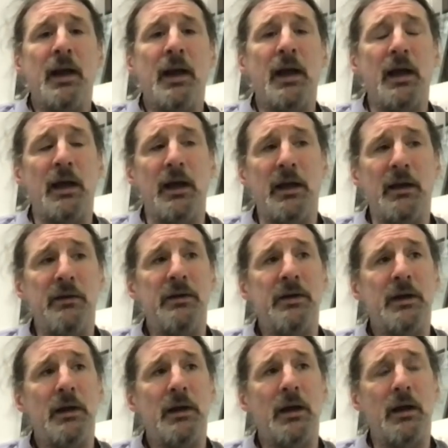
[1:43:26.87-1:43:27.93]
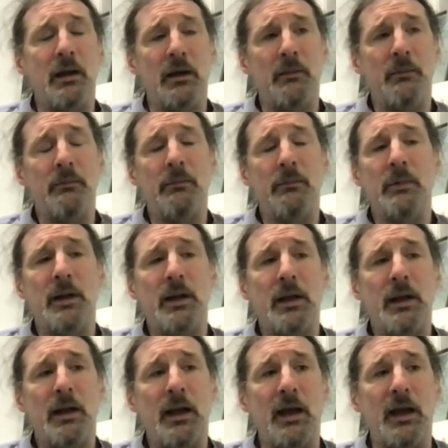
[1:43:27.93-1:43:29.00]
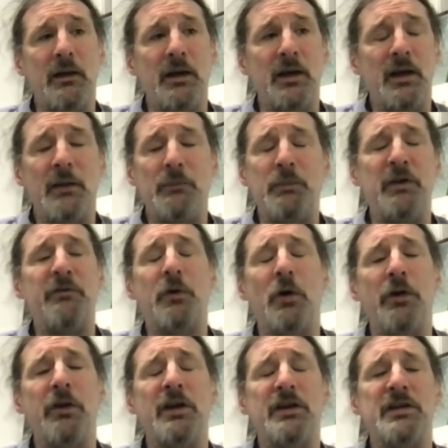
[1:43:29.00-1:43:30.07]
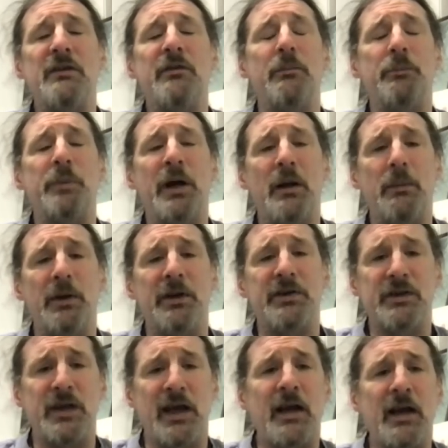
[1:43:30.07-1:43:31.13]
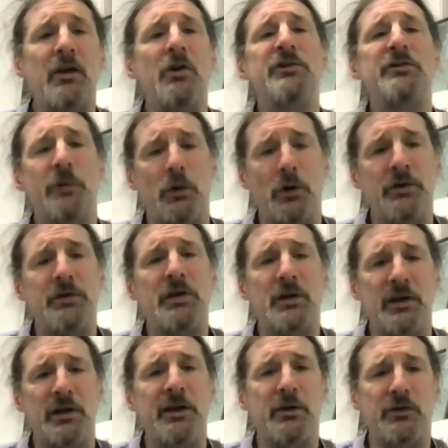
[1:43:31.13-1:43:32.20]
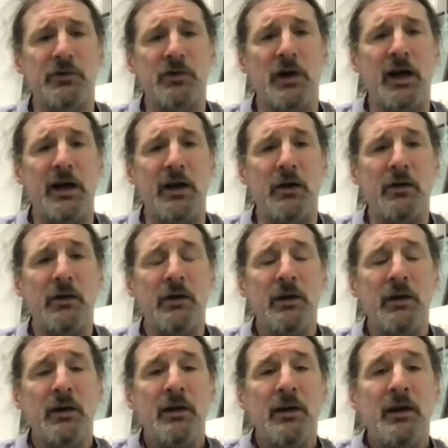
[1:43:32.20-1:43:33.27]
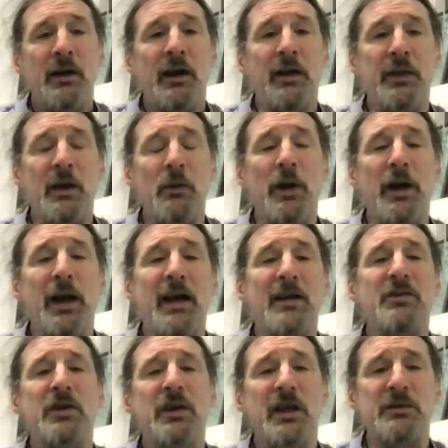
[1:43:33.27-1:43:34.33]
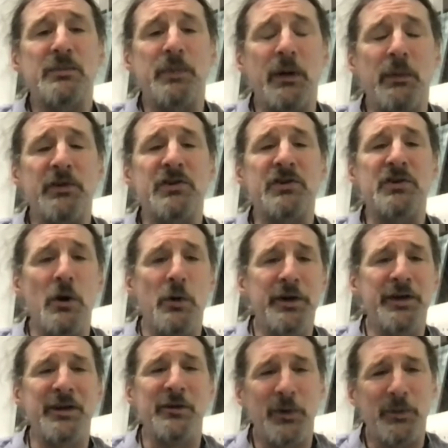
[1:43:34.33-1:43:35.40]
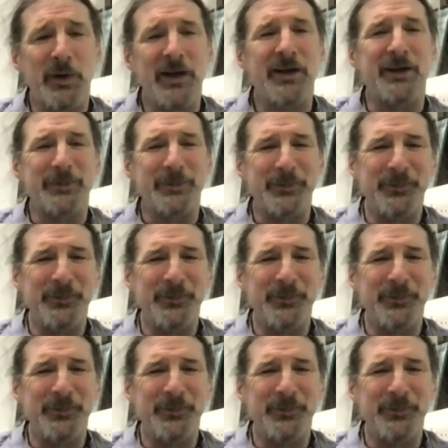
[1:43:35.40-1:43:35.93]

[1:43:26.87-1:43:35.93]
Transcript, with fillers: and um, and it, before it's even published, that goes forward to clinical trial, and then when it actually gets published, no one can repeat it,